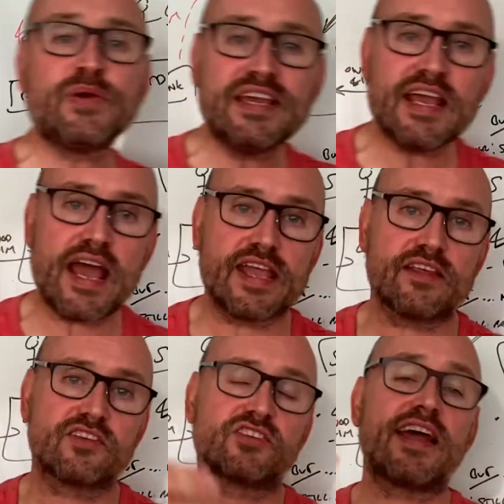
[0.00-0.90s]

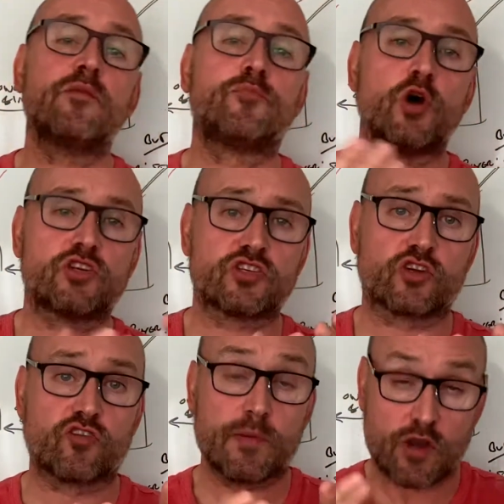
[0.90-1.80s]
the sale and purchase
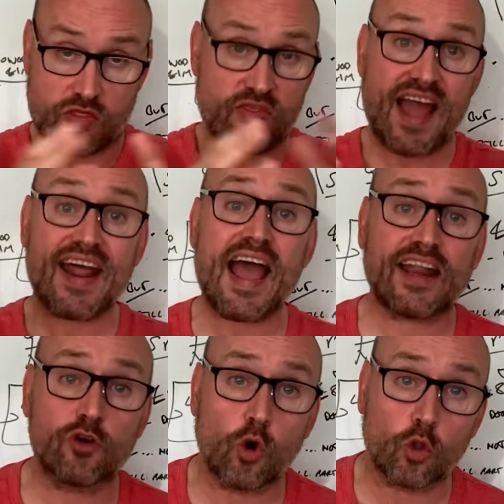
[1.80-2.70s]
agreement, that had
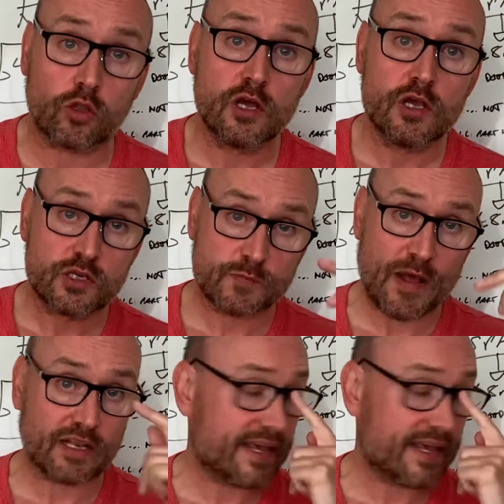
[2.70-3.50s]
it all spelled